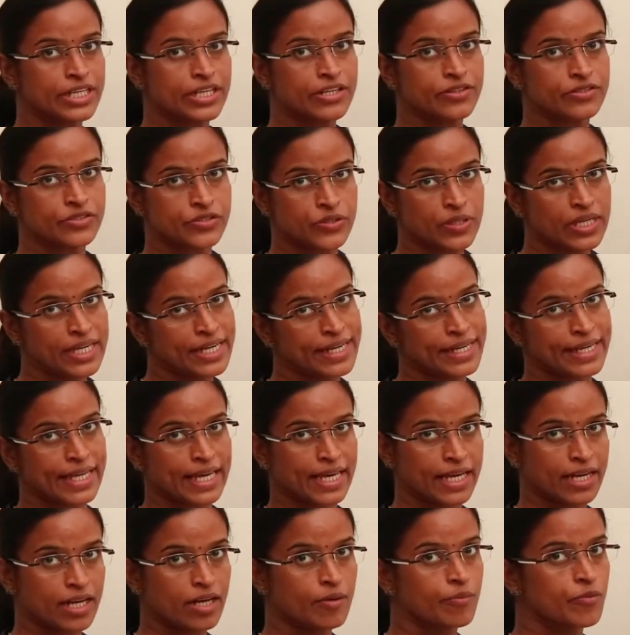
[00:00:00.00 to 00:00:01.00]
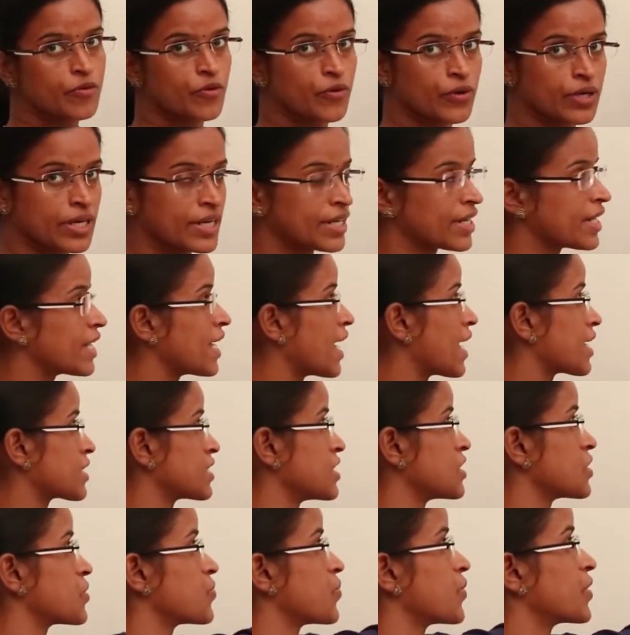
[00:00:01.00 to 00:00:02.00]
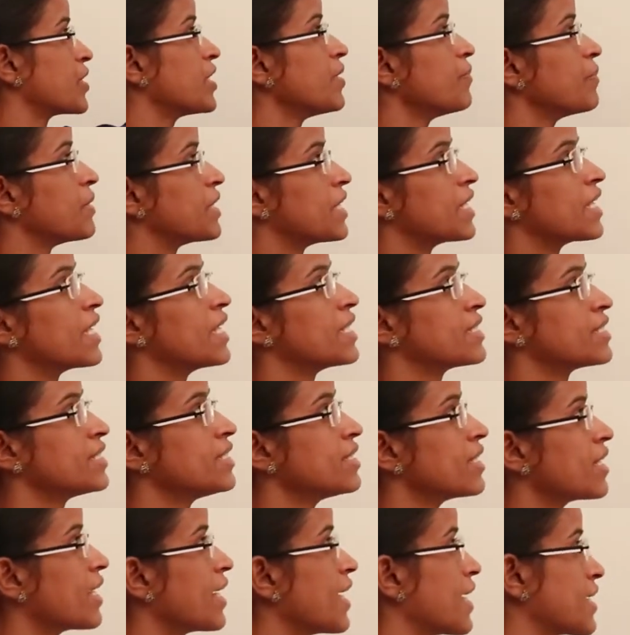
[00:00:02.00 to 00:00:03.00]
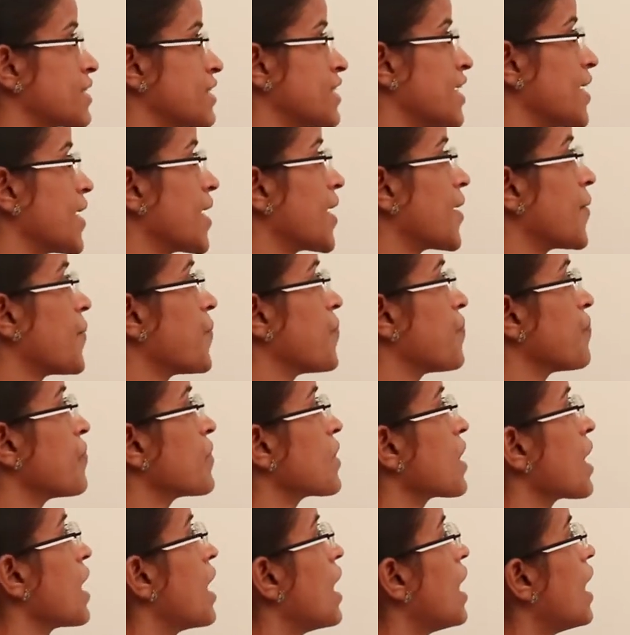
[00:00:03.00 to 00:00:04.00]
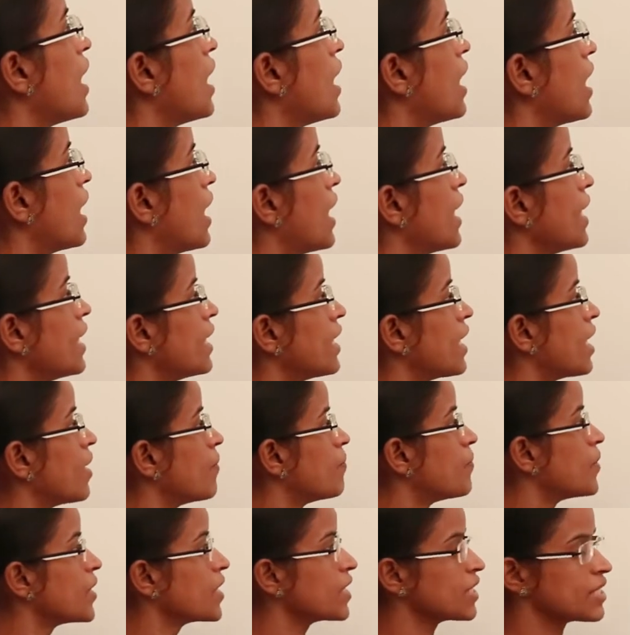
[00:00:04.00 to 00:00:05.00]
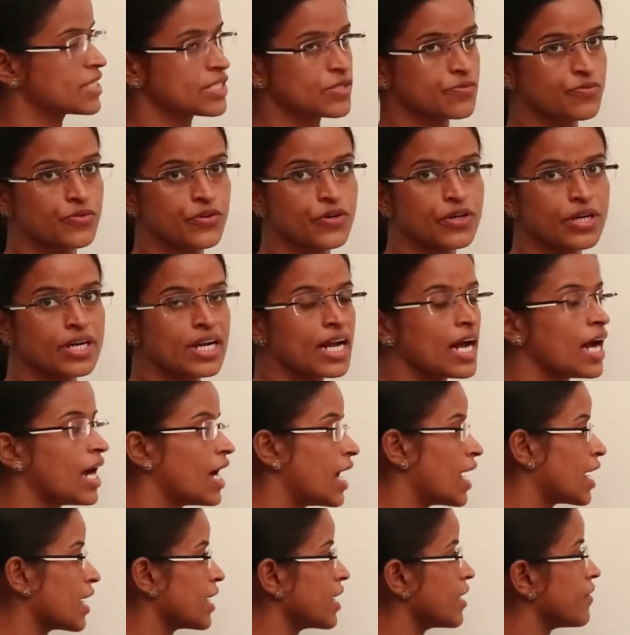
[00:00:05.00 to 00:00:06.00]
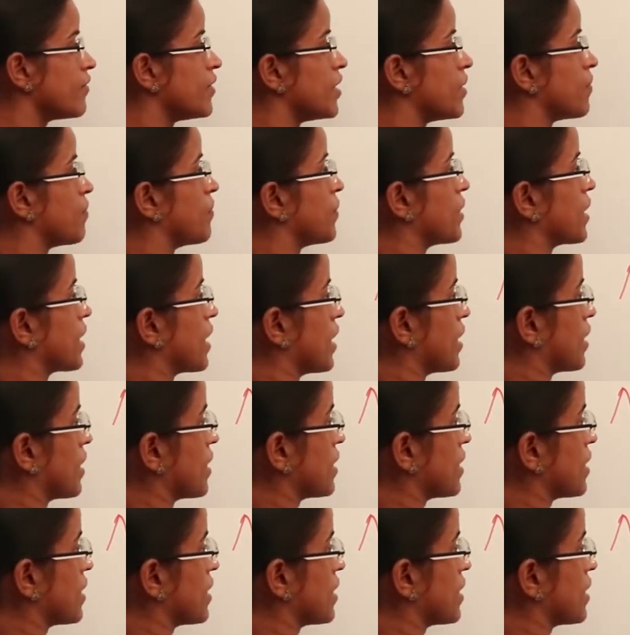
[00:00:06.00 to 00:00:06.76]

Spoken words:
individually take up voluntary actions for the mitigation reduction. And NAPA is for underdeveloped